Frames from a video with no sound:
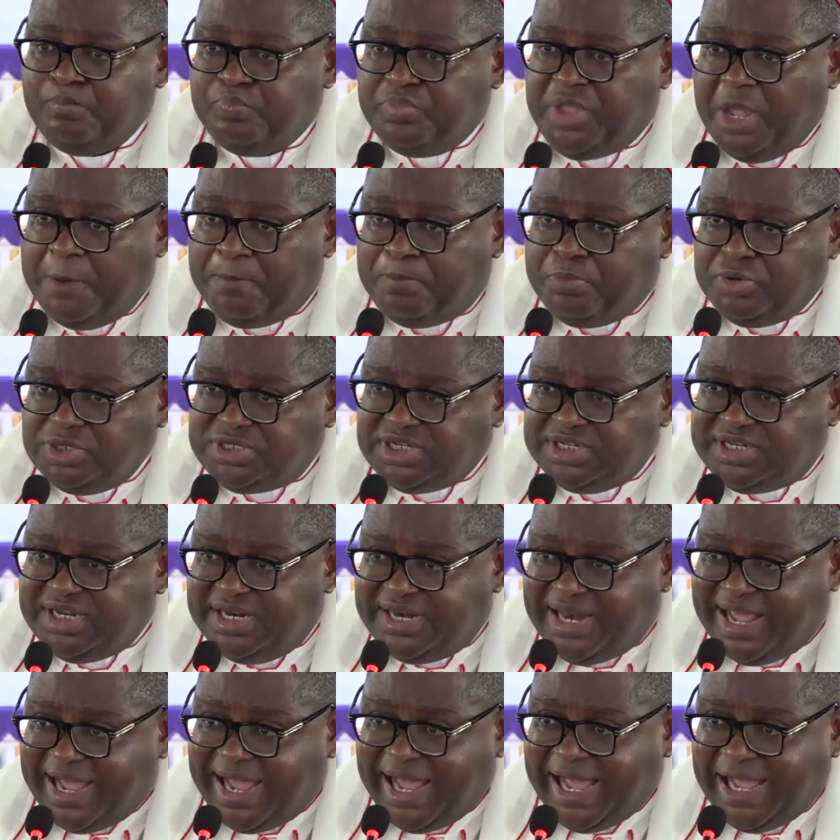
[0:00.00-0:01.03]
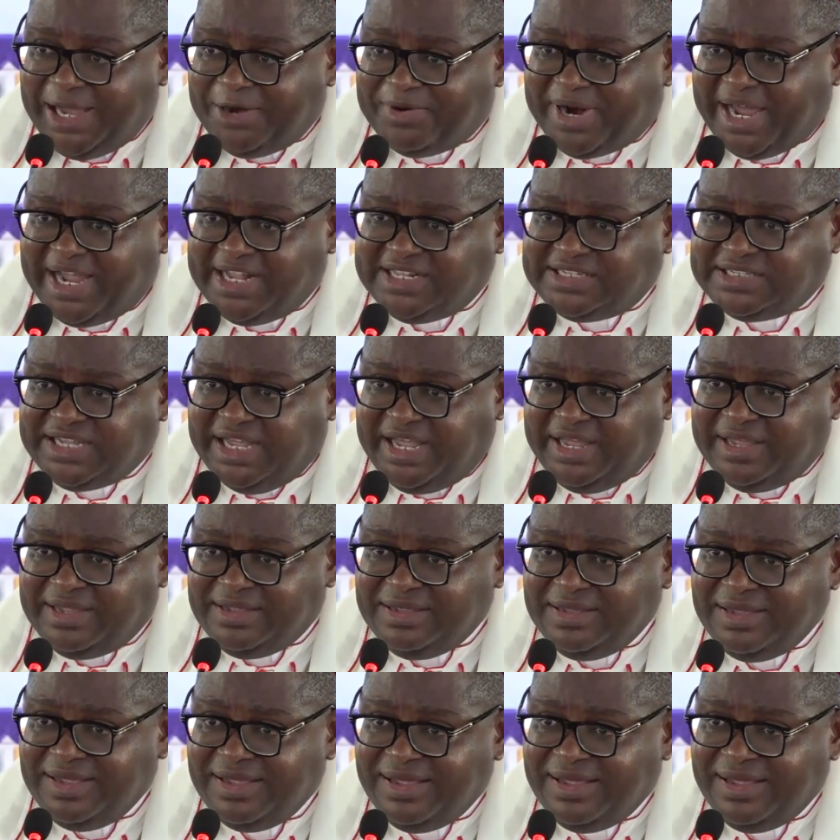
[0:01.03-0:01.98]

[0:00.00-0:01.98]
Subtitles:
they put it in their handwriting